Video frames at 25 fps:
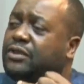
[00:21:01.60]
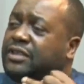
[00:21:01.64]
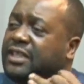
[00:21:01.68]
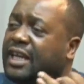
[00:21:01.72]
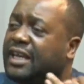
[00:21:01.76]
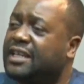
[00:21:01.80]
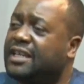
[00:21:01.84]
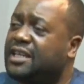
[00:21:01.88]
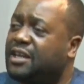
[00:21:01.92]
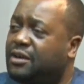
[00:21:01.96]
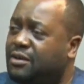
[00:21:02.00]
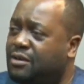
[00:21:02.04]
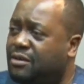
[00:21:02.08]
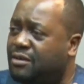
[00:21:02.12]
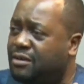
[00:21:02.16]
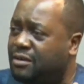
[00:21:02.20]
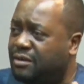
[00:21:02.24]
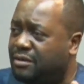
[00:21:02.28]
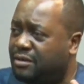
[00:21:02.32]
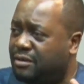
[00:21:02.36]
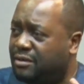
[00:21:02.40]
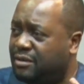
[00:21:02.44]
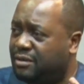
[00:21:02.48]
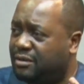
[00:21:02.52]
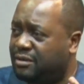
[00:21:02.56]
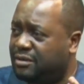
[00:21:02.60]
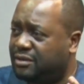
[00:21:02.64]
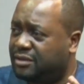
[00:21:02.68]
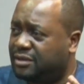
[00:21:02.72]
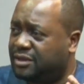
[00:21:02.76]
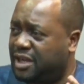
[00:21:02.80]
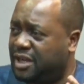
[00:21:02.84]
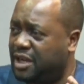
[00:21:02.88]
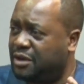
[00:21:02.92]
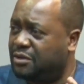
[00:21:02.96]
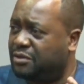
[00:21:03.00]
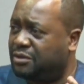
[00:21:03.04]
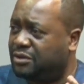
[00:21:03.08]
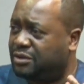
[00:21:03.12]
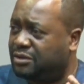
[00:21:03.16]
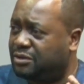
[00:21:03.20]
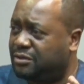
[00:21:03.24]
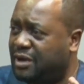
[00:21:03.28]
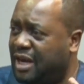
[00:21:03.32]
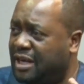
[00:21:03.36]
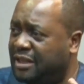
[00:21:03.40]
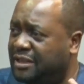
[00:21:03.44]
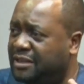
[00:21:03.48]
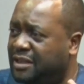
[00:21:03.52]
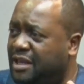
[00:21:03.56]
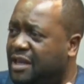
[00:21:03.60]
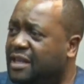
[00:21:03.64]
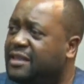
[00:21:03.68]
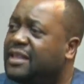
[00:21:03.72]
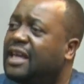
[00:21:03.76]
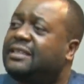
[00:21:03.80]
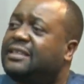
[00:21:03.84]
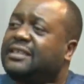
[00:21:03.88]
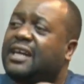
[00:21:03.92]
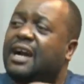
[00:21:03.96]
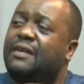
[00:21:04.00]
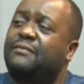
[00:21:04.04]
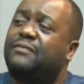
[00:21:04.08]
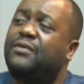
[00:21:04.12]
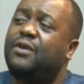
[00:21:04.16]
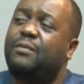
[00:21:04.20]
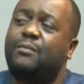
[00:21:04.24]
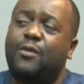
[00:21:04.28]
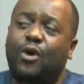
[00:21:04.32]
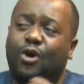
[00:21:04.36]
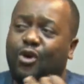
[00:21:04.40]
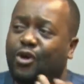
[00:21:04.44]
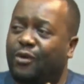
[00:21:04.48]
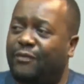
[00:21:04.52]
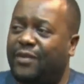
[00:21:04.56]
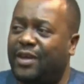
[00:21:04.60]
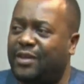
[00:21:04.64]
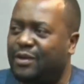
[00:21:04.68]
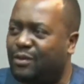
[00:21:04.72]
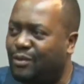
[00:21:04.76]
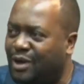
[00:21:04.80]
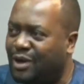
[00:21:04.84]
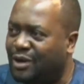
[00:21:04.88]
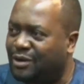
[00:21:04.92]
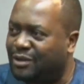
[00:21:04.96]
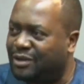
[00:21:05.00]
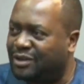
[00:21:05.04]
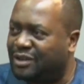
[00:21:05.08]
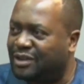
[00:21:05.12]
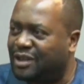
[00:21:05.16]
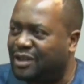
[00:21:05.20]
technical skills, right? That come from all over the world.